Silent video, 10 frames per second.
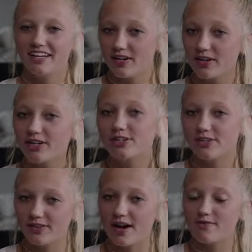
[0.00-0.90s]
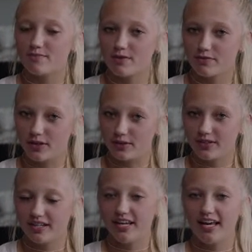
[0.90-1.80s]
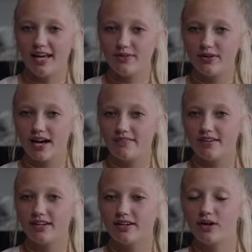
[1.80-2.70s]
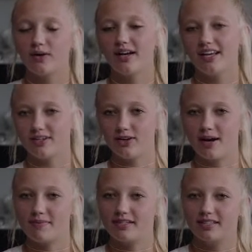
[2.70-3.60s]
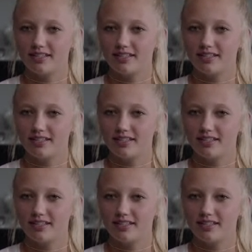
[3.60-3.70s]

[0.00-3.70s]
You can do it right from your phone. If you have it, go ahead and grab it.